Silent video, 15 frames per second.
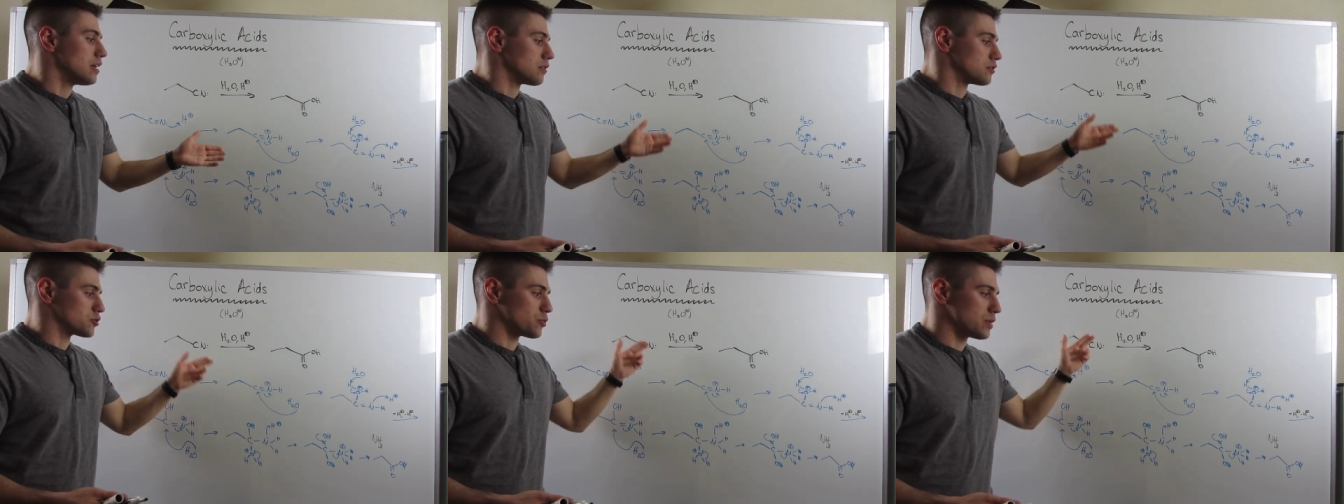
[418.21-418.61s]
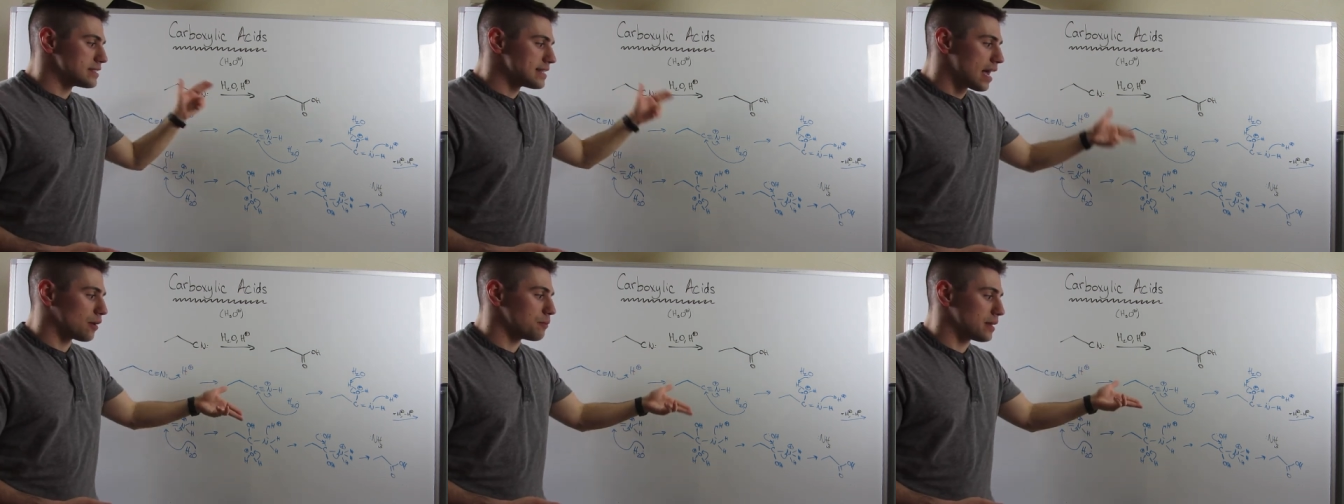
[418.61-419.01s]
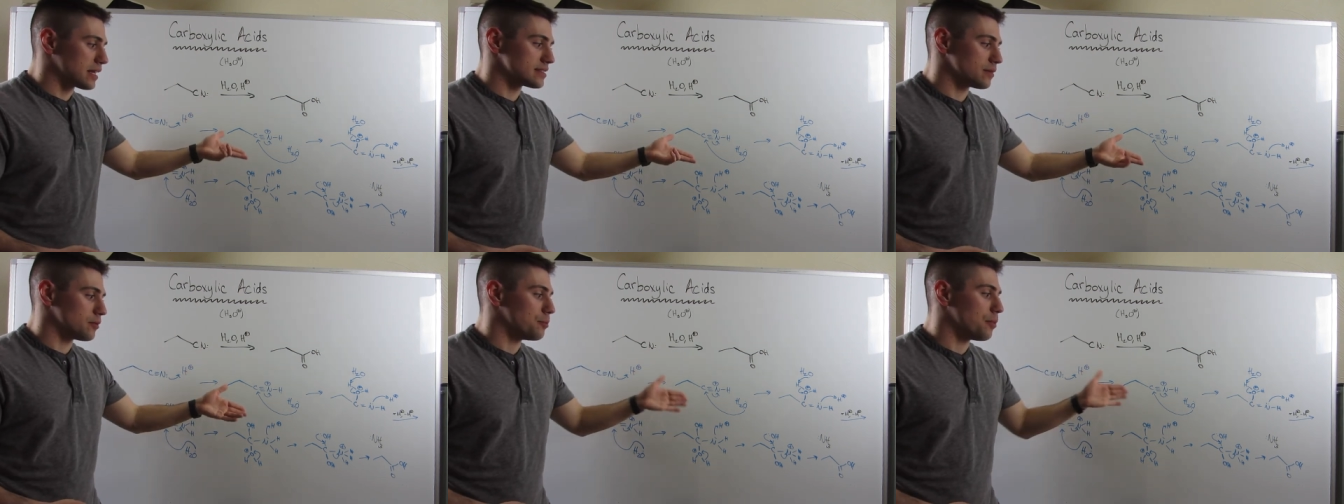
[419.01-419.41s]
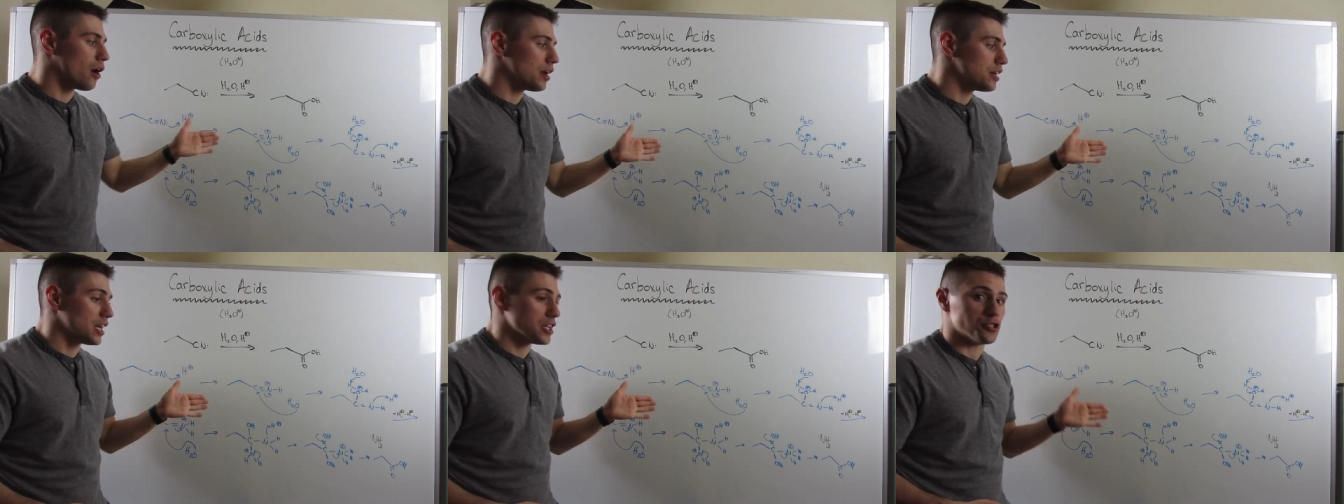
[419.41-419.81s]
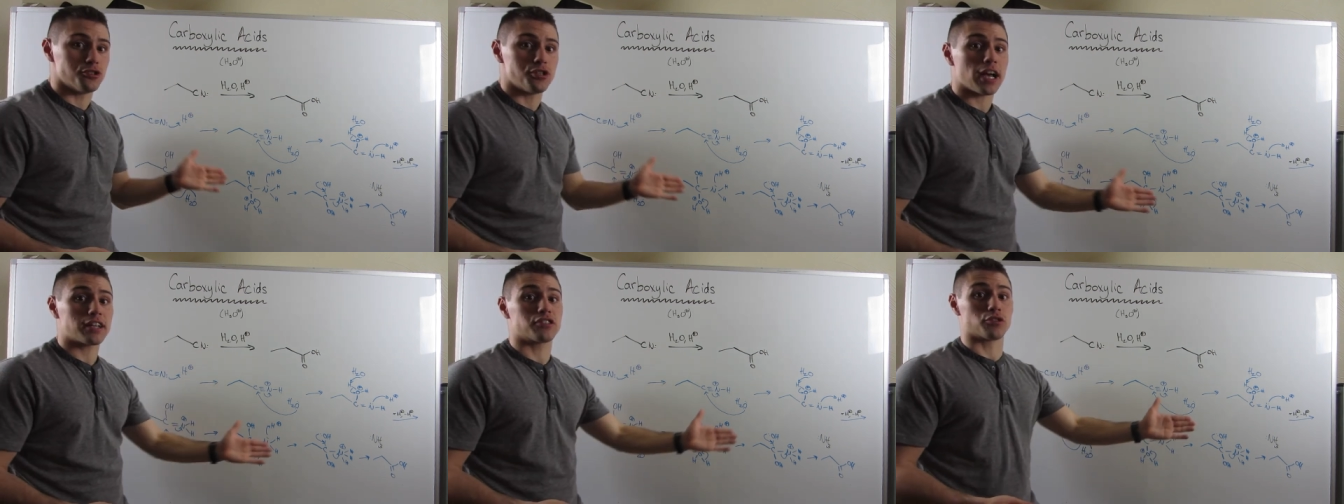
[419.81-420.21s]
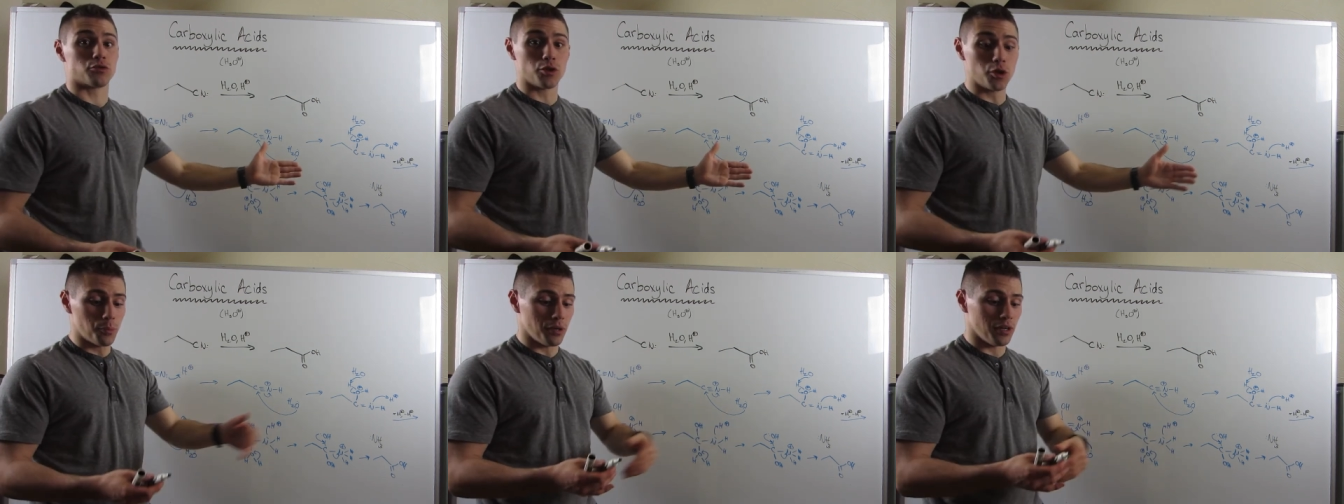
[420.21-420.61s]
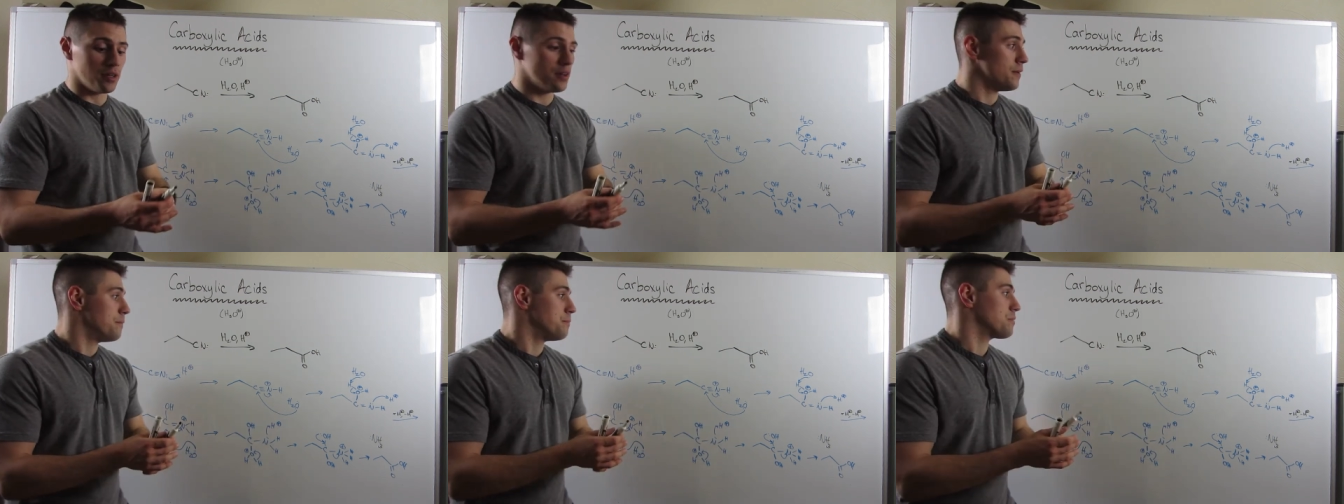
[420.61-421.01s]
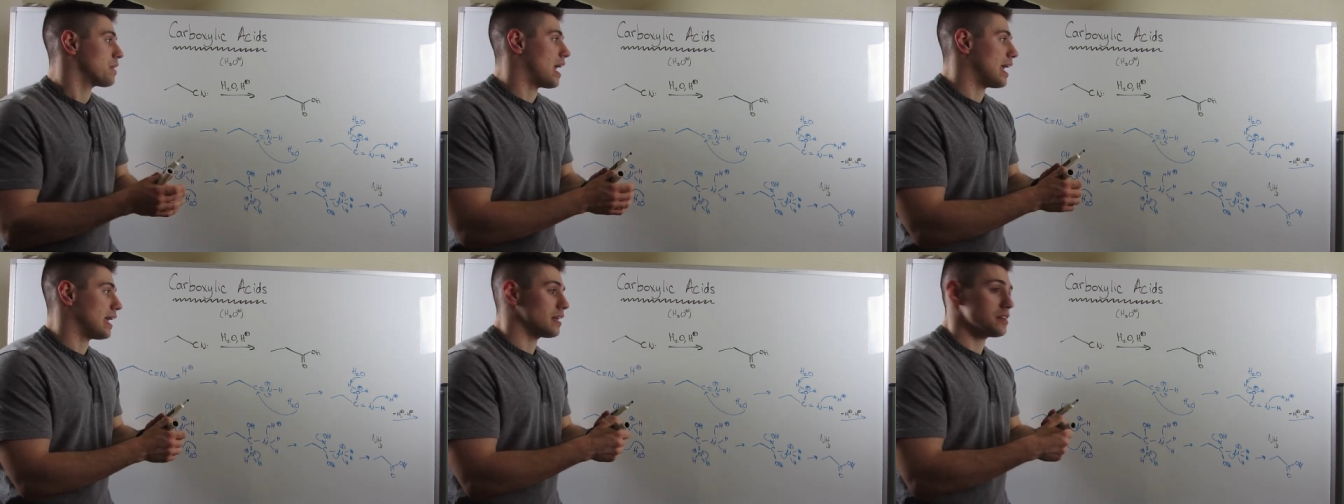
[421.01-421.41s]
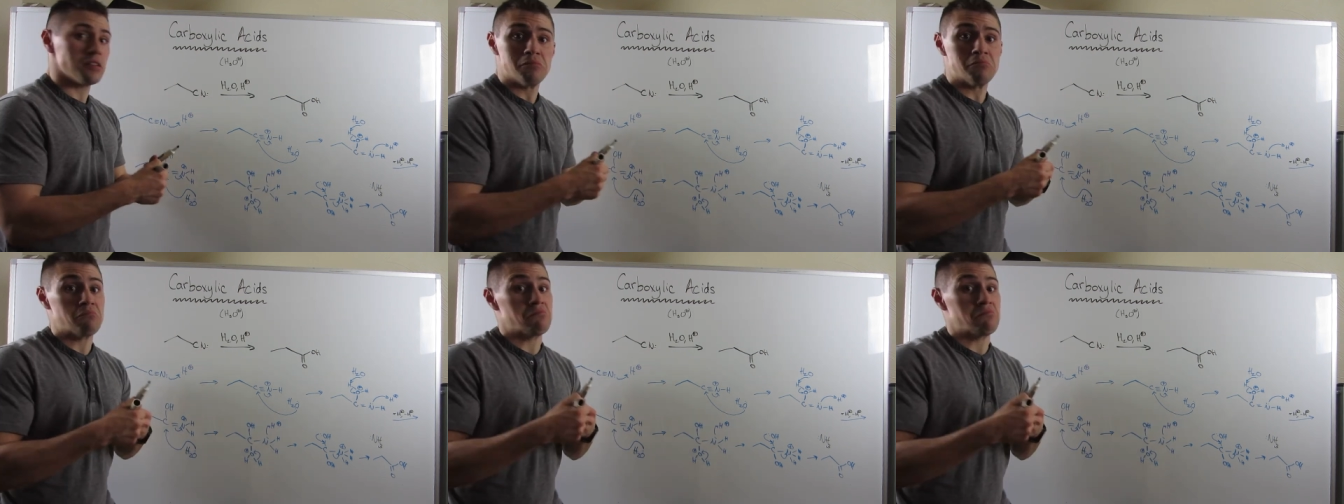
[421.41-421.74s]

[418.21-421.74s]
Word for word: swing down, make a double bond, eject a group, and